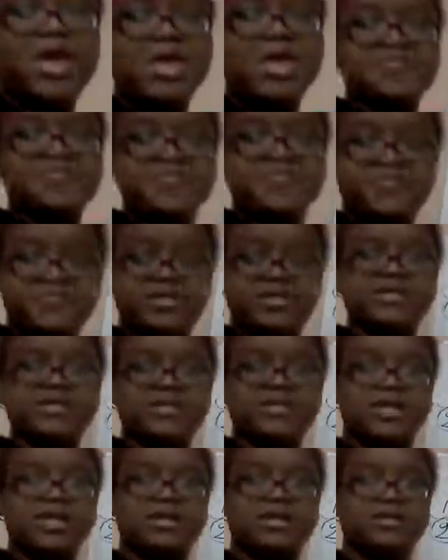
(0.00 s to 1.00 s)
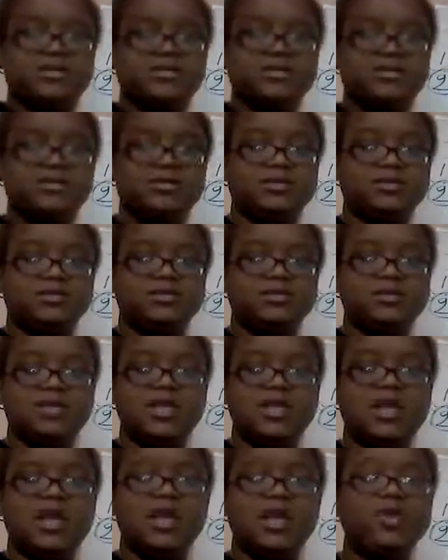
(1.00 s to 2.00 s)
everything
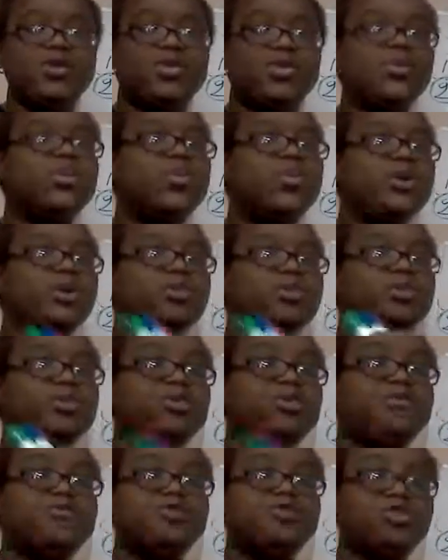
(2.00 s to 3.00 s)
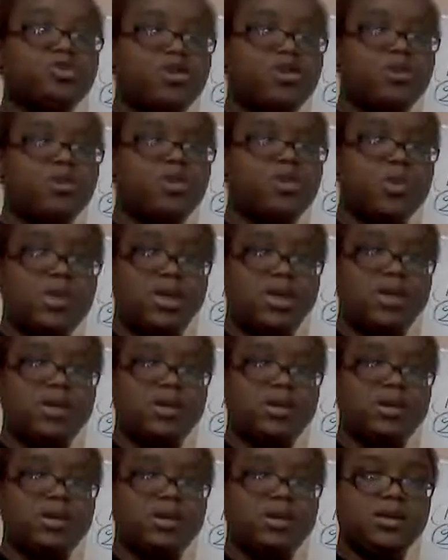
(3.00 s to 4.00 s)
and do it a professional way.
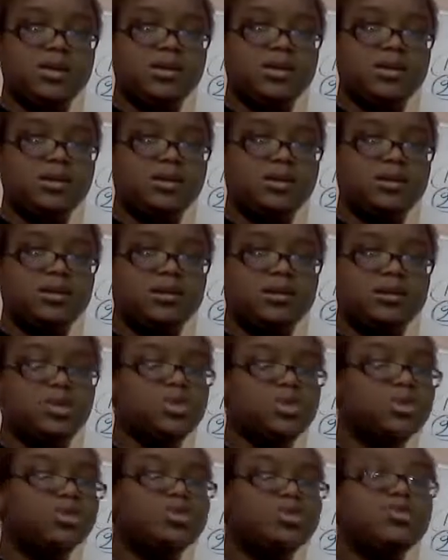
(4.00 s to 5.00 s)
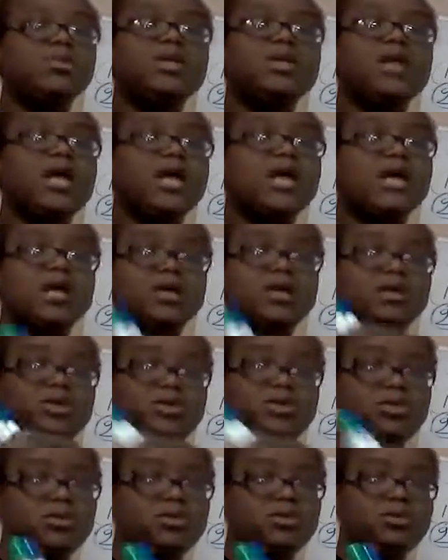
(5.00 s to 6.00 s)
Don't do it like a
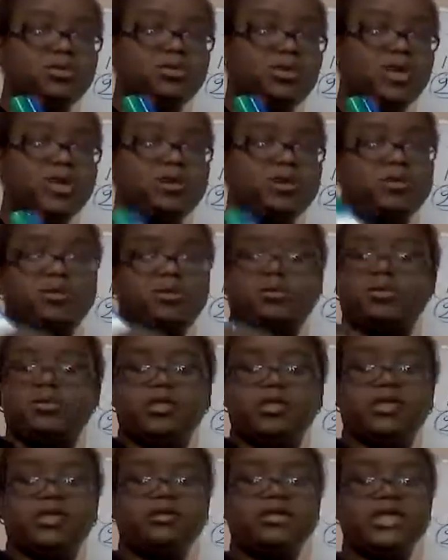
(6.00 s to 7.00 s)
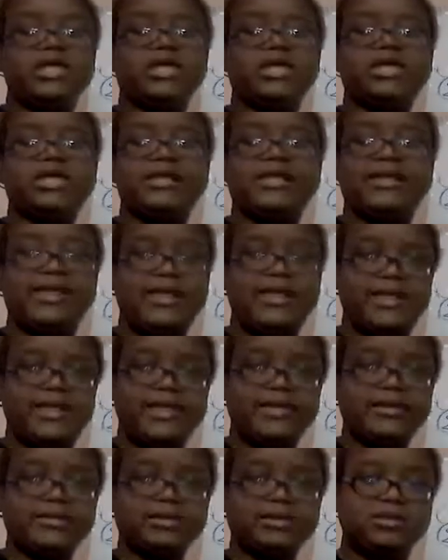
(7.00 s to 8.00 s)
third grader or a little kid that did
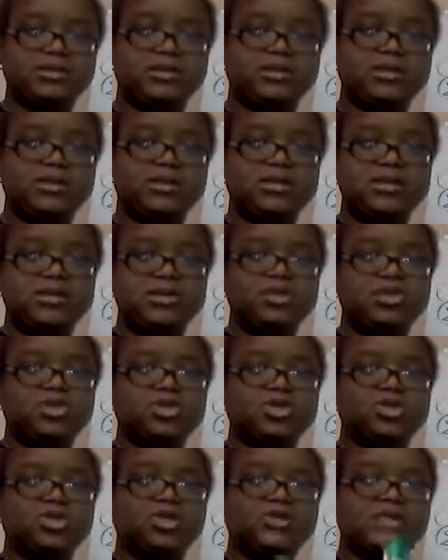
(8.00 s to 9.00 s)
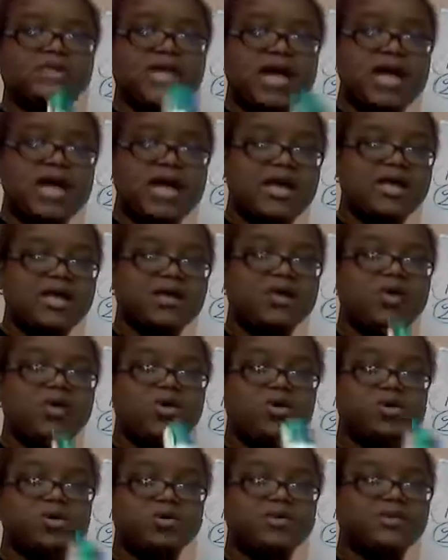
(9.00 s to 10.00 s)
it. So tied
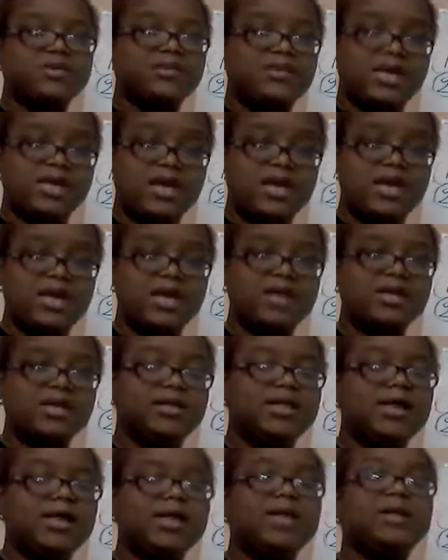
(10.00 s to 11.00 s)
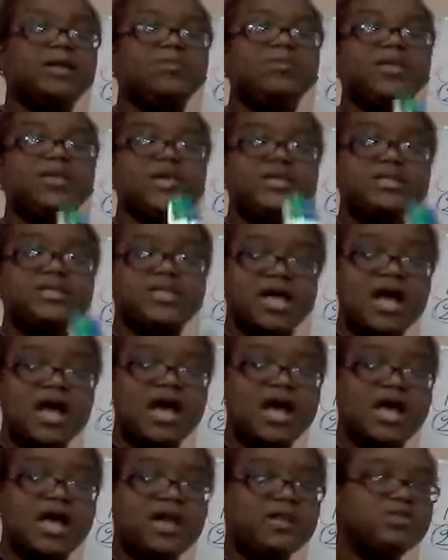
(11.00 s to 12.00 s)
all the thing that can be
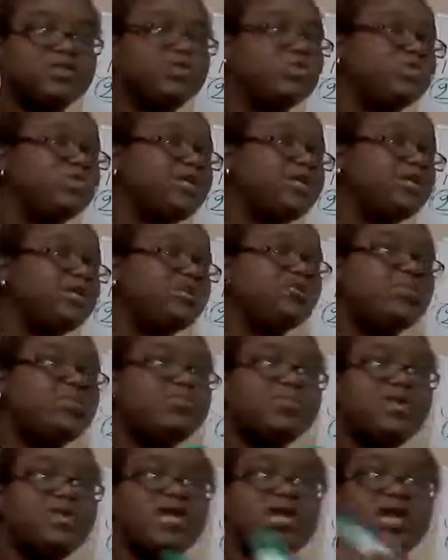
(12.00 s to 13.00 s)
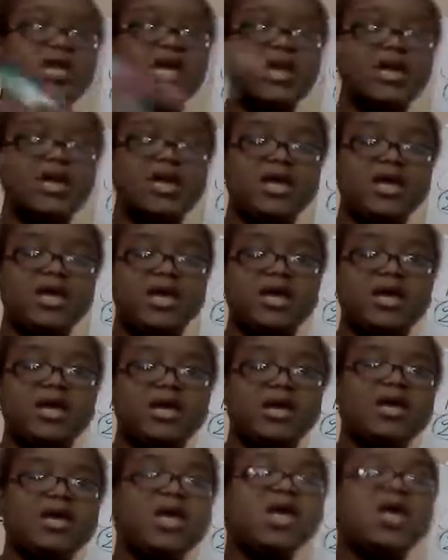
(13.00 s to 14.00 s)
tied so they don't be
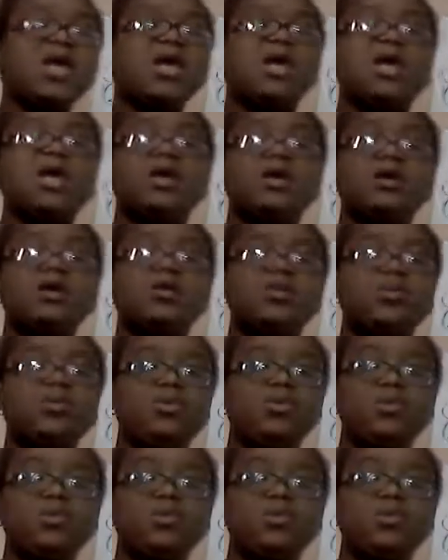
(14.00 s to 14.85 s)
hanging and